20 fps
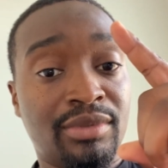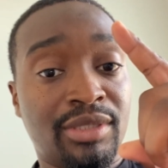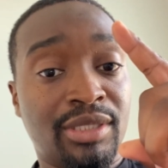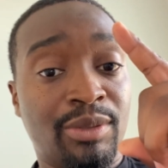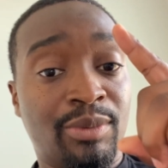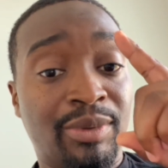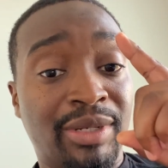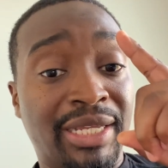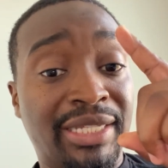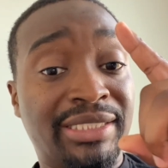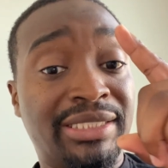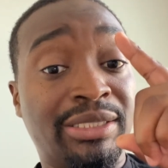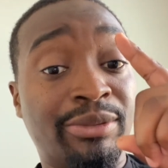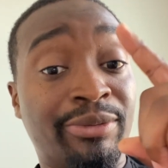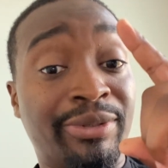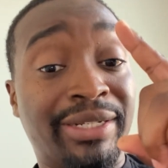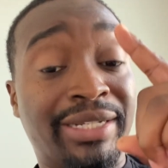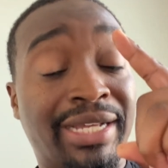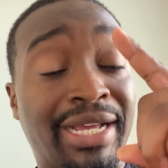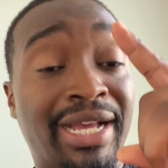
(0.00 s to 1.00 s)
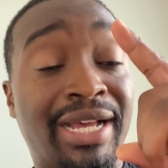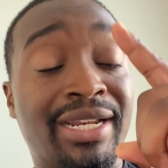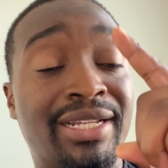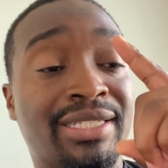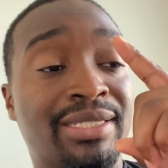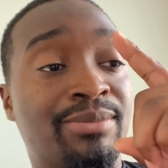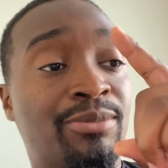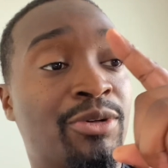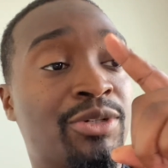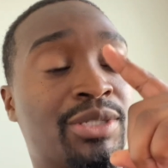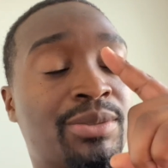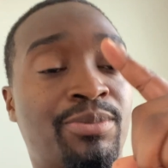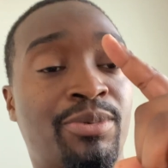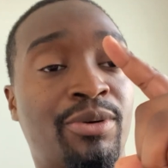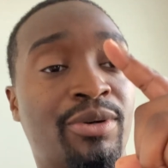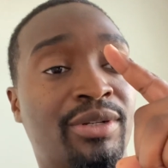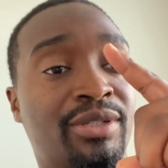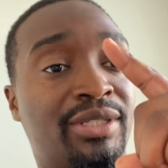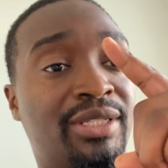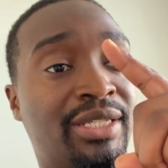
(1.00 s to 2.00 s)
Your relationship with God is the most
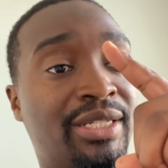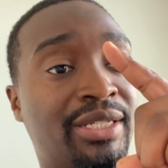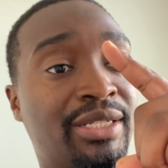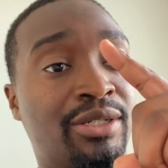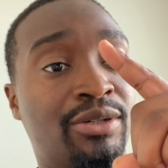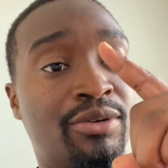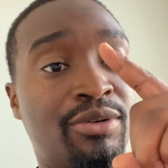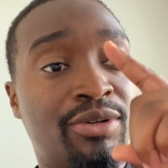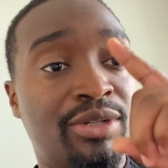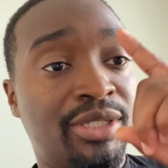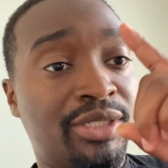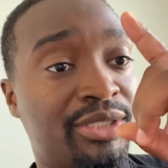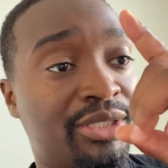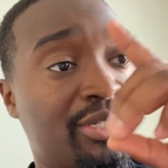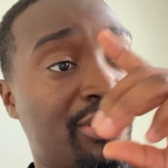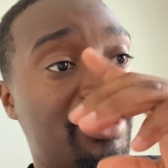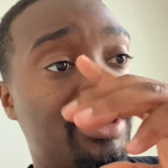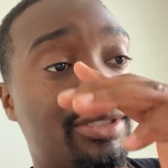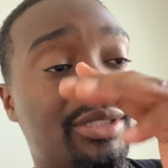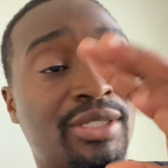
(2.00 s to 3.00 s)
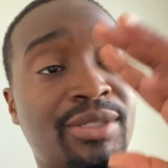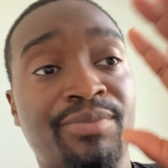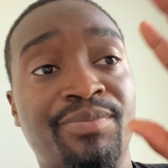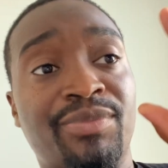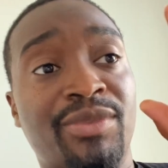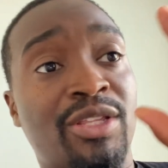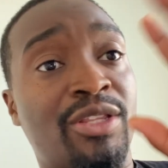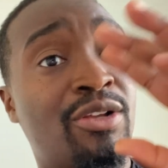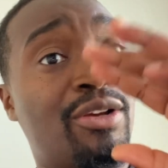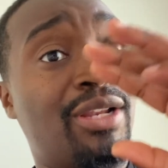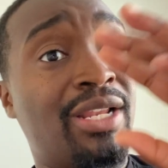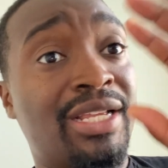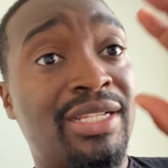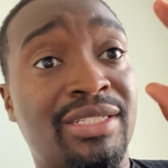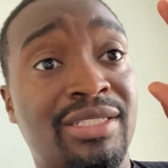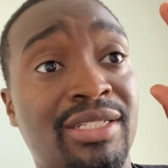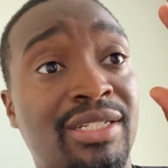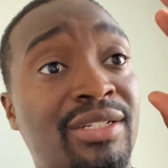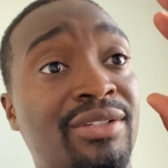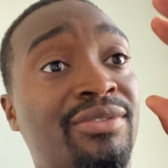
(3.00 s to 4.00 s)
important thing. Going to church and all that
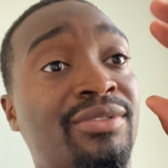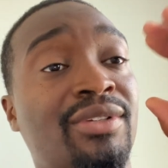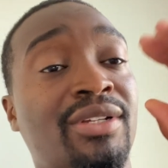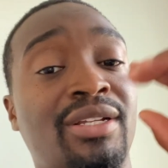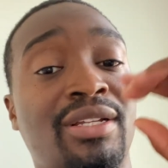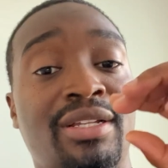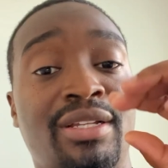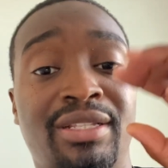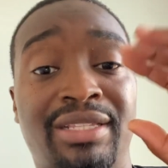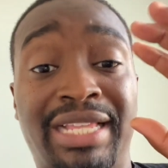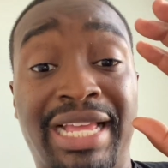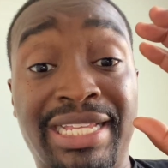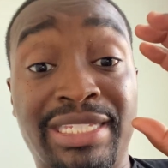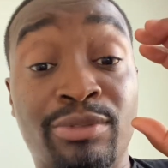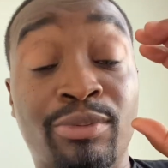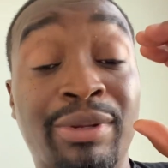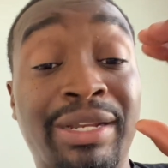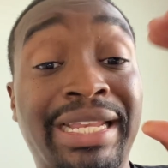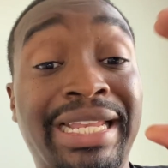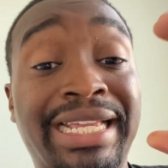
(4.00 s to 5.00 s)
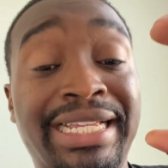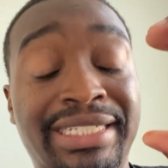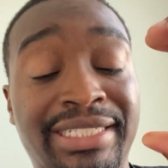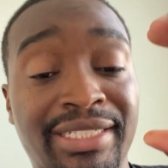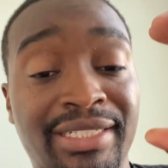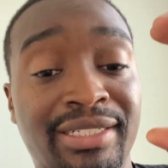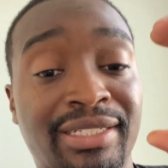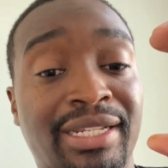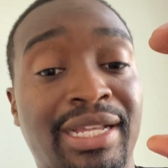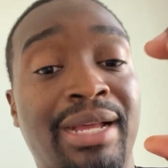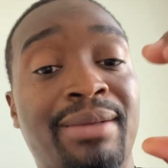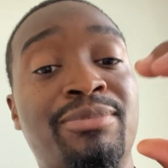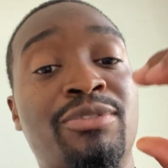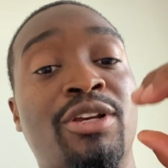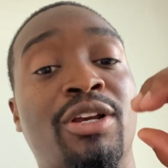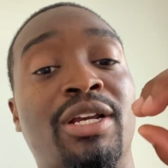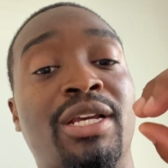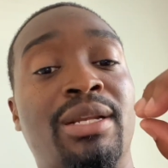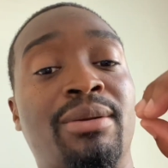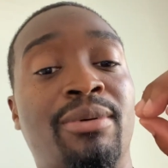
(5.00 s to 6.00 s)
stuff, that's religion. I'm
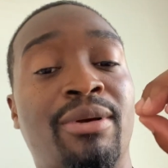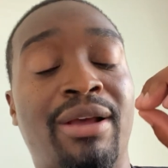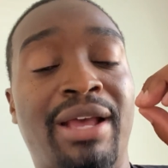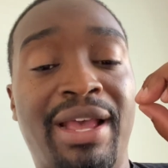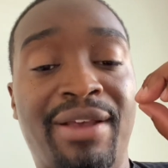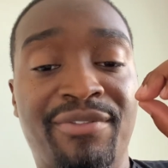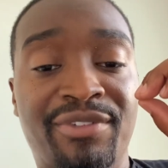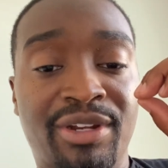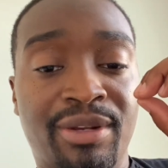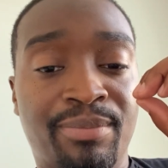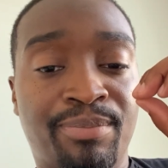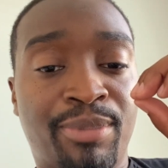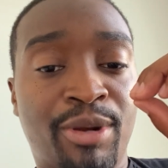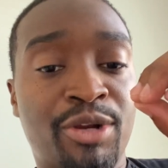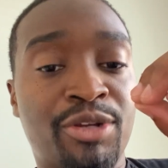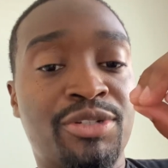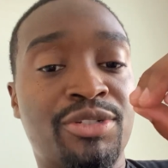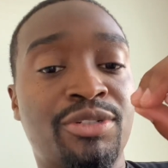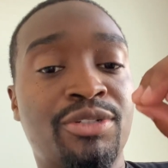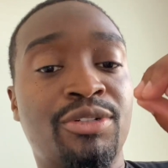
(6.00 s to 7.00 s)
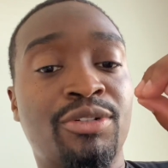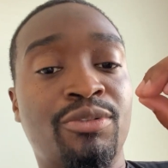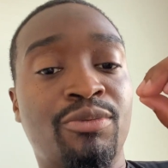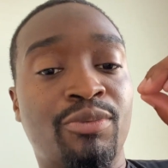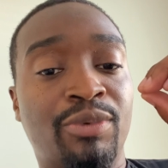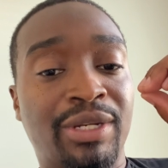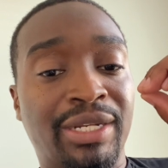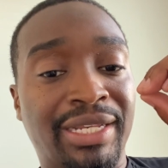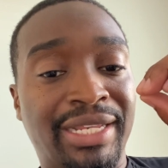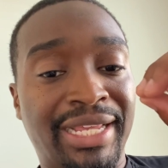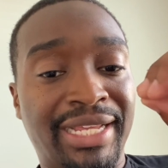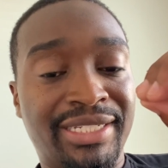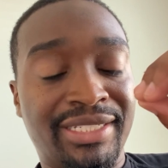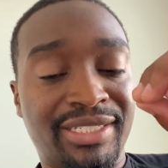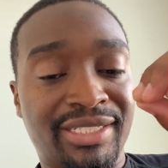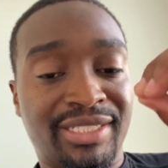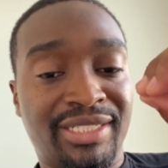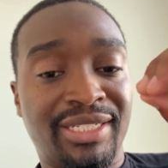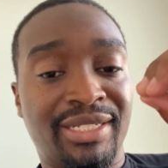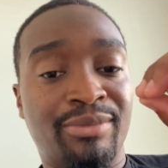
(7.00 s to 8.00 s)
talking about having a personal
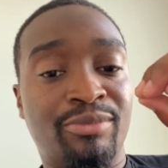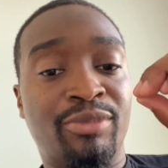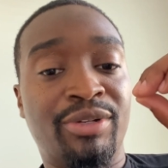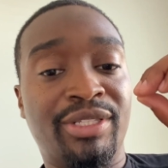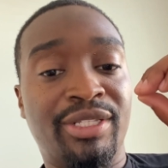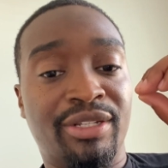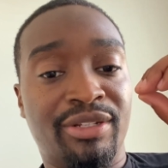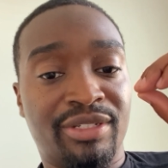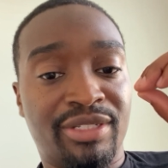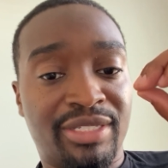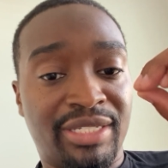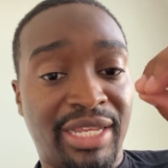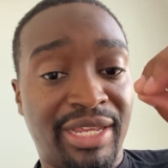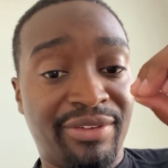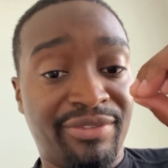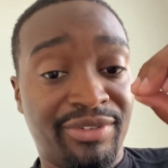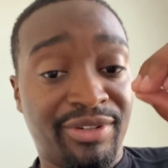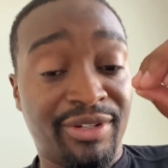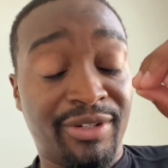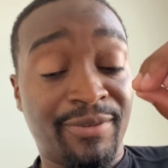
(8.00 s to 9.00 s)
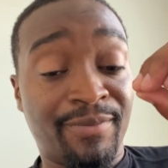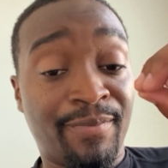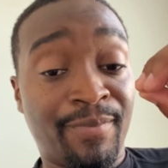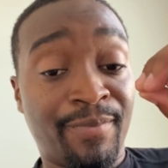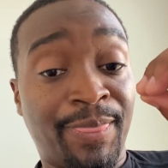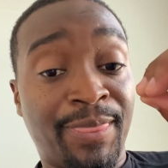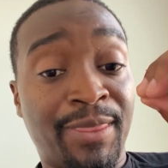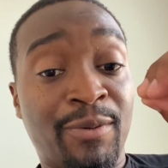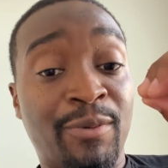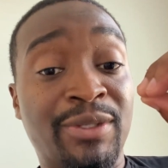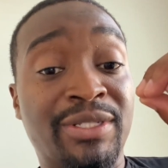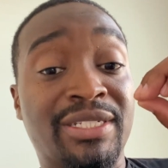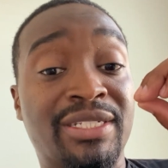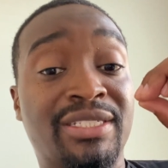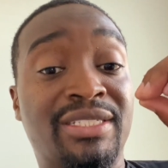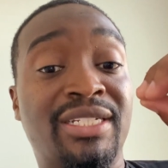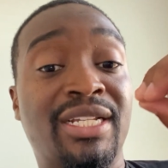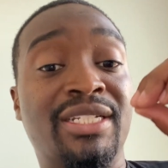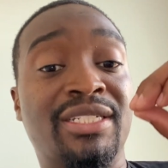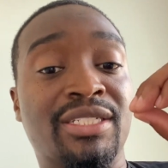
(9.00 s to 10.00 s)
relationship with your Savior which is
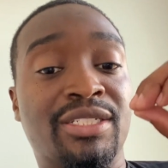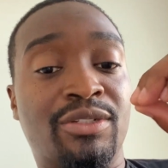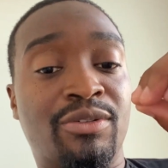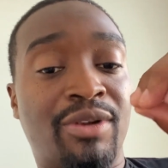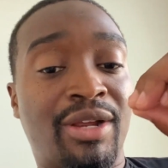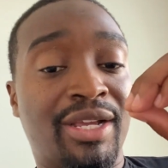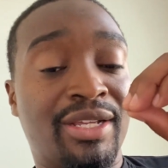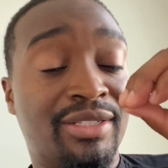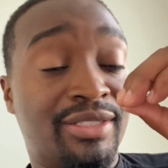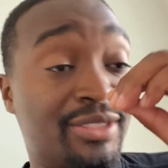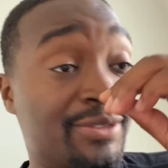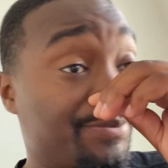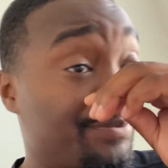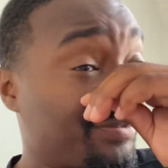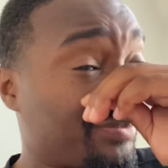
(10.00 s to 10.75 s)
Jesus Christ.